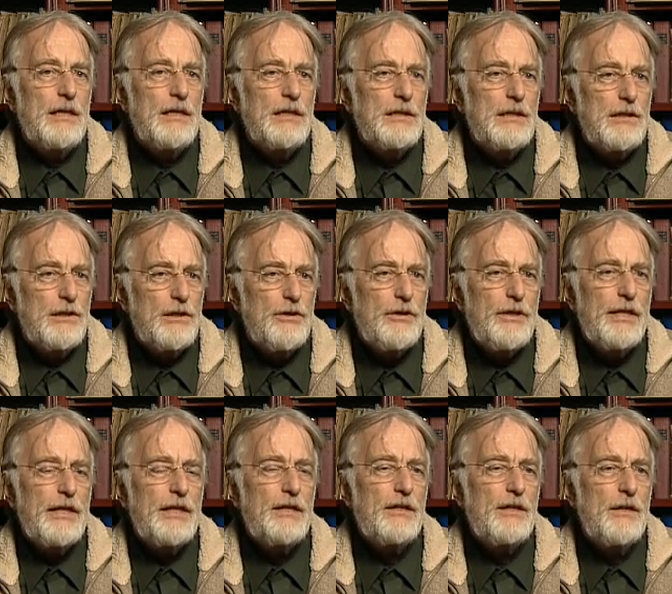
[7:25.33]

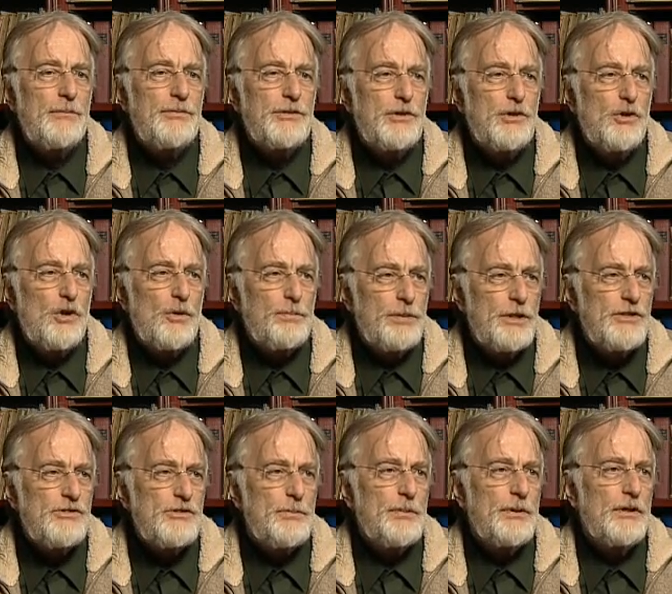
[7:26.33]
learning obscure
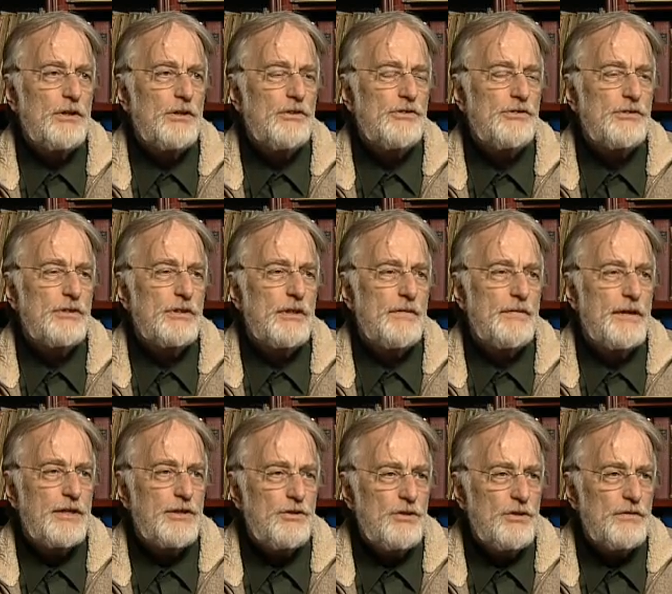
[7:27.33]
principles of the
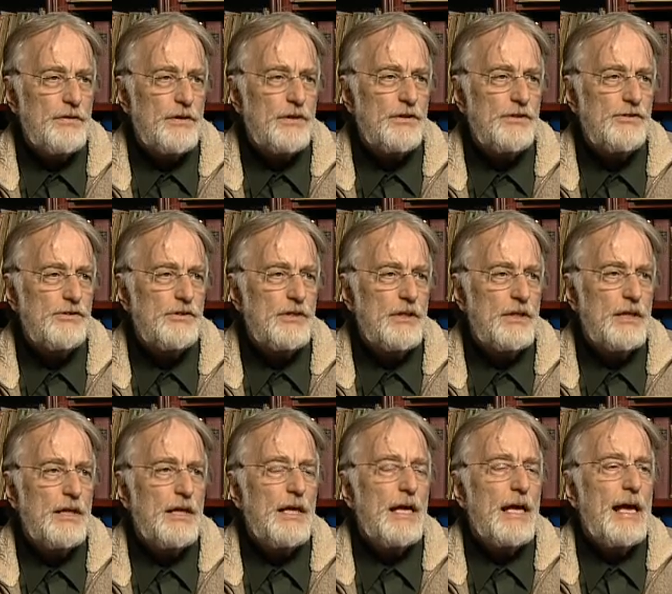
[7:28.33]
universe
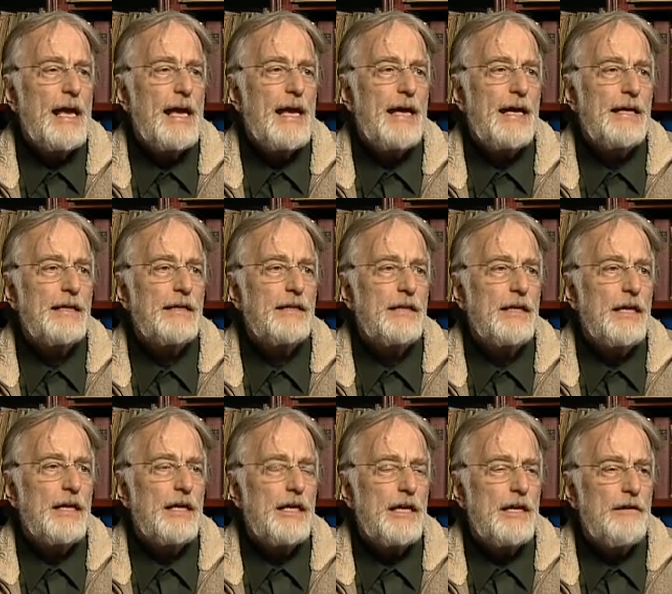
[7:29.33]
and
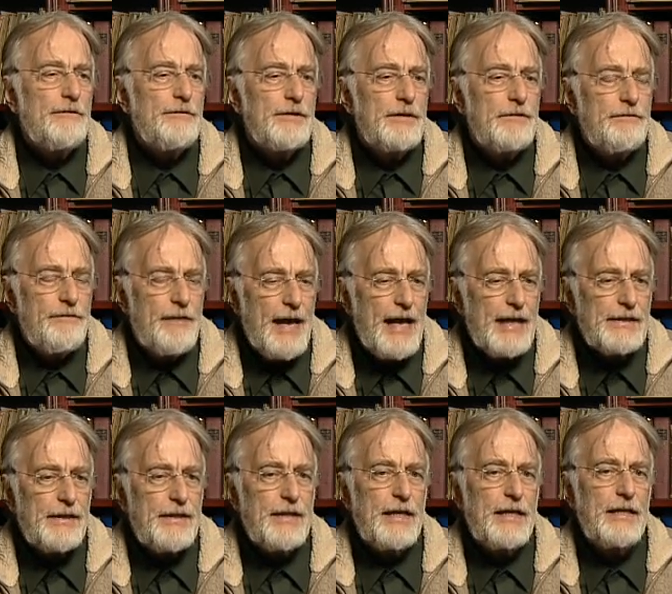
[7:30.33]
if in
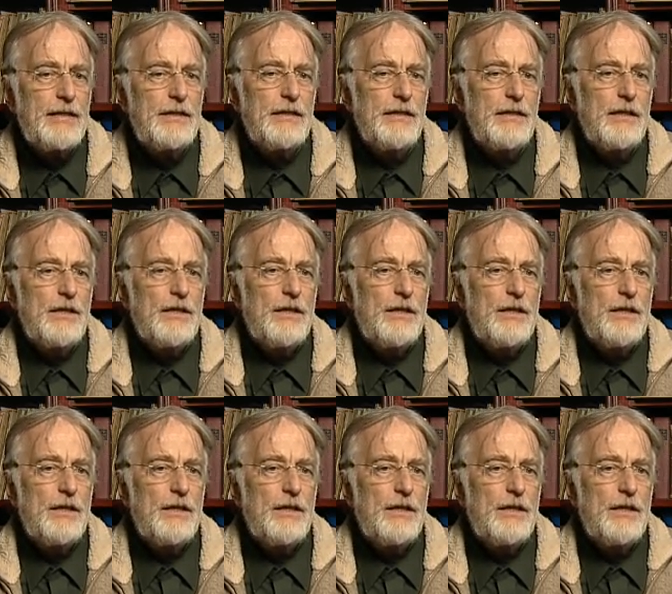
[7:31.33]
fact then